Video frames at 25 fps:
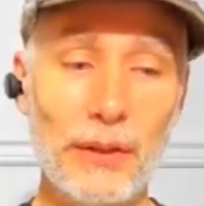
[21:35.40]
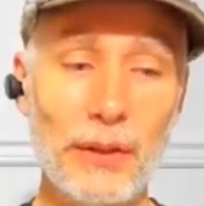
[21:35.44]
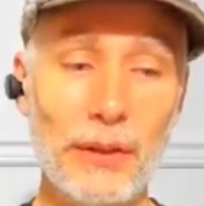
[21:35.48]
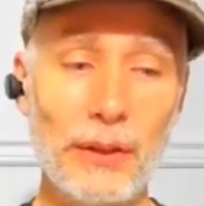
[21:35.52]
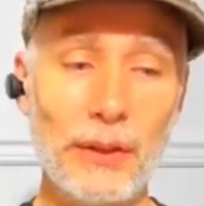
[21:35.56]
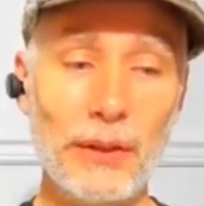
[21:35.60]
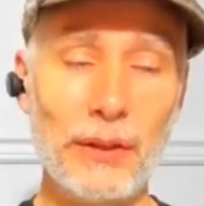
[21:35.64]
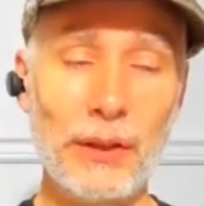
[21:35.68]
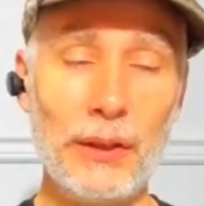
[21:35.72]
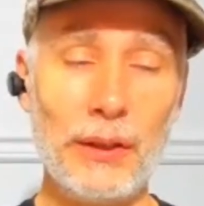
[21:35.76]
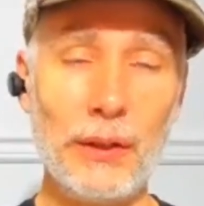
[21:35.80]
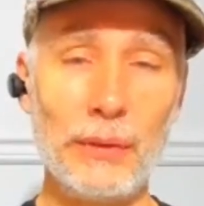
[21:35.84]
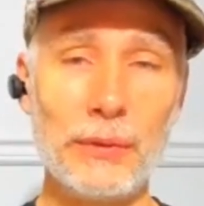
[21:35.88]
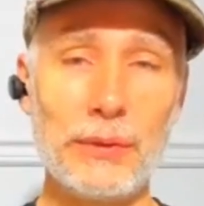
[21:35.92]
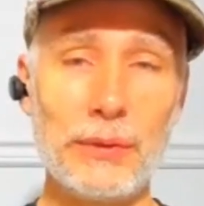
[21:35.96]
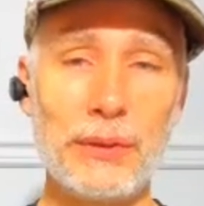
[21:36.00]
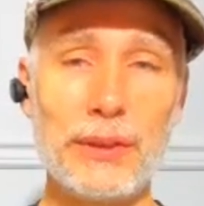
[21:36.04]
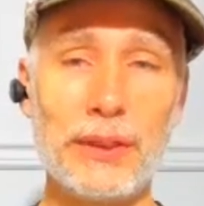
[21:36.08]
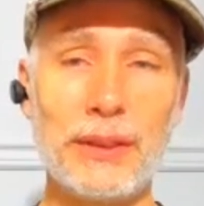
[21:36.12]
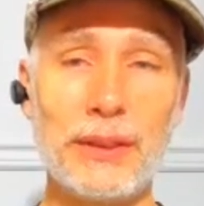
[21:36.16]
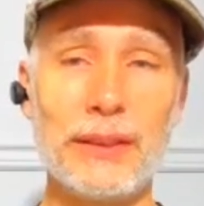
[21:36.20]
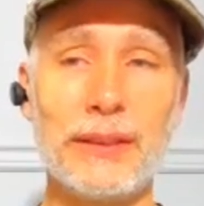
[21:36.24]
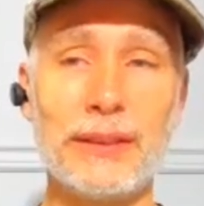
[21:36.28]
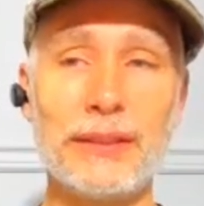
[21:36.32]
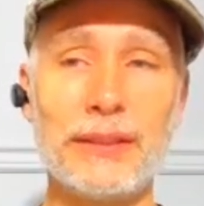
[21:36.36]

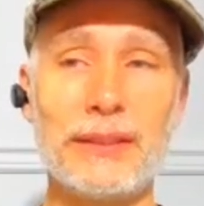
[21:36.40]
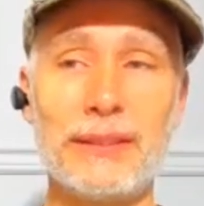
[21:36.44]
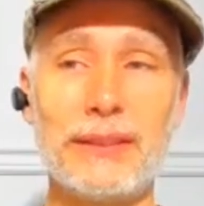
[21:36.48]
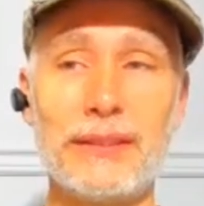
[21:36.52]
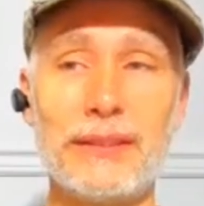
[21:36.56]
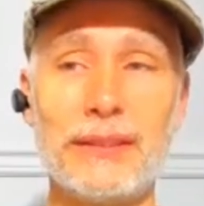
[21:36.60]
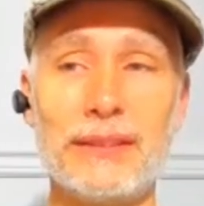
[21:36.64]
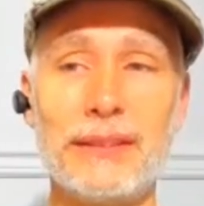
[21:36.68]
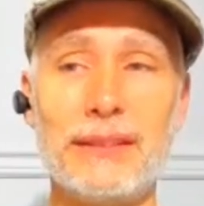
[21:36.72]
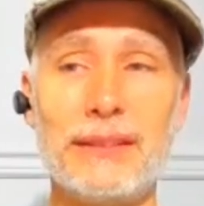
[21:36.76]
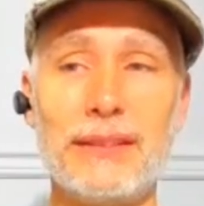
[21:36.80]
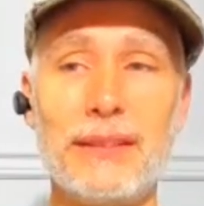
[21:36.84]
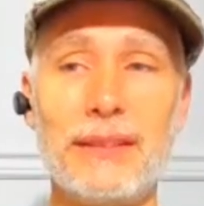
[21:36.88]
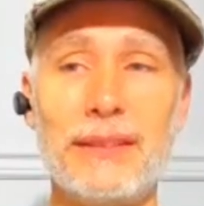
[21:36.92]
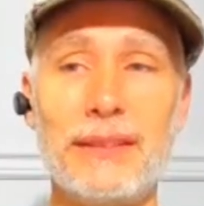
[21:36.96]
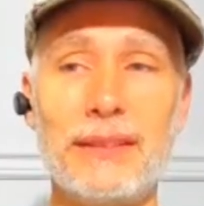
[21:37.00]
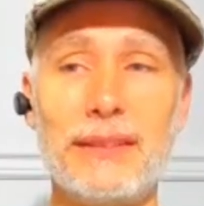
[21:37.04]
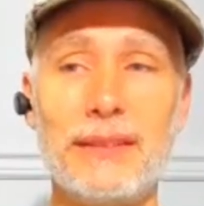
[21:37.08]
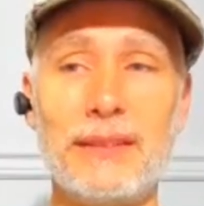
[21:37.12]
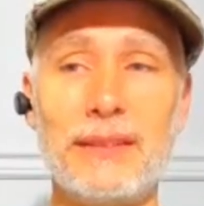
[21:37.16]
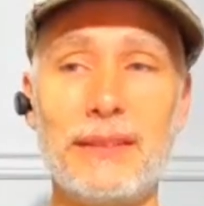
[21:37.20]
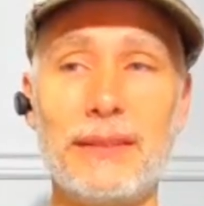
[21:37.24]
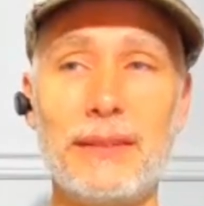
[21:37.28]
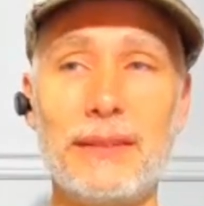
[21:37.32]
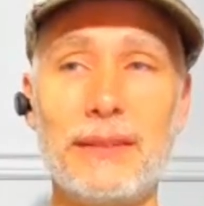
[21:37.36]
to
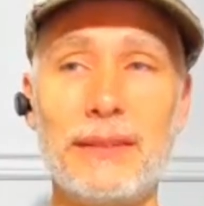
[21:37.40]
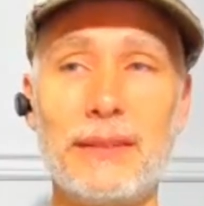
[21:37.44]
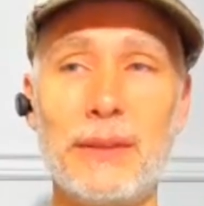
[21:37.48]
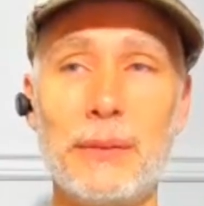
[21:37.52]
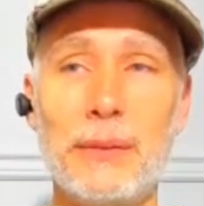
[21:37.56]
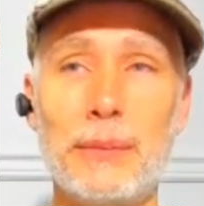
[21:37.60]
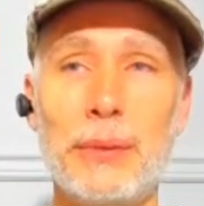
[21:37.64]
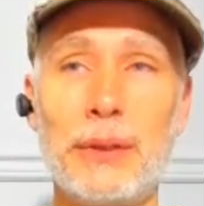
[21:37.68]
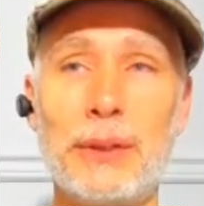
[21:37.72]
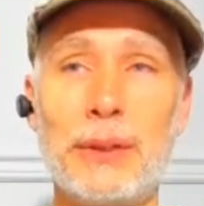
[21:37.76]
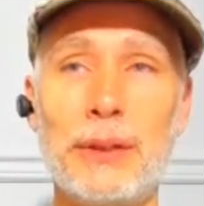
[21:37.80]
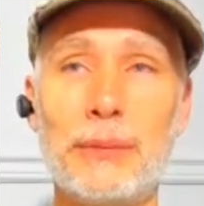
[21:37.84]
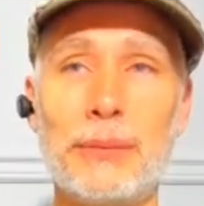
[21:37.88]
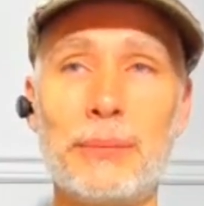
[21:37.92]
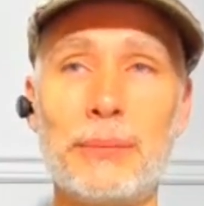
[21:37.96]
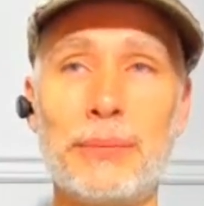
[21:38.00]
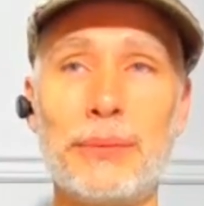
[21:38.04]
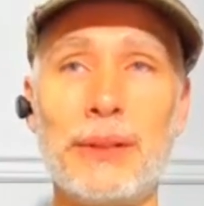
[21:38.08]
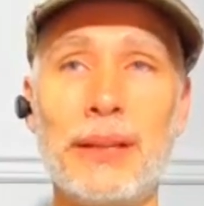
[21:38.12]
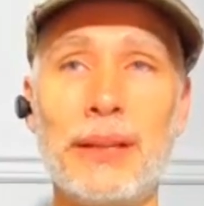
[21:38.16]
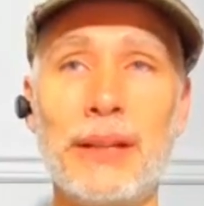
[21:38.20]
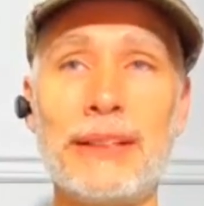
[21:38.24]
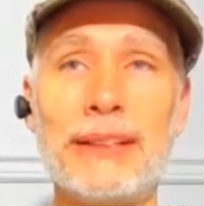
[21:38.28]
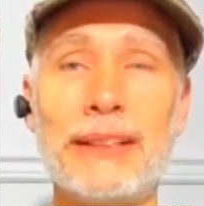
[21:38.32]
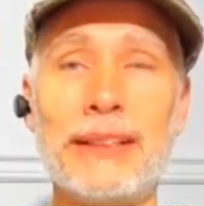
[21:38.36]
put it
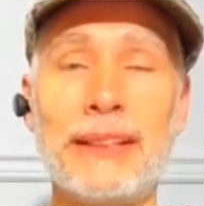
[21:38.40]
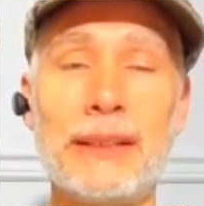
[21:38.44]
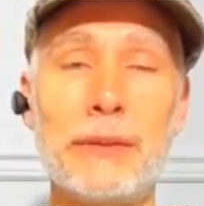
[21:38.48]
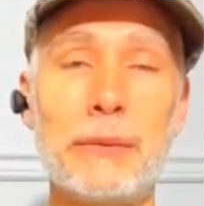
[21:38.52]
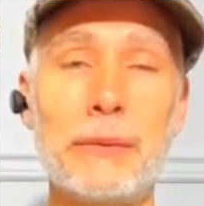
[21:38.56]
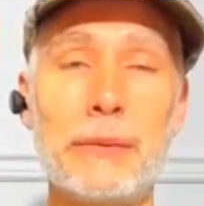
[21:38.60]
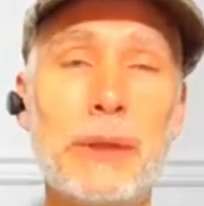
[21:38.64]
bluntly,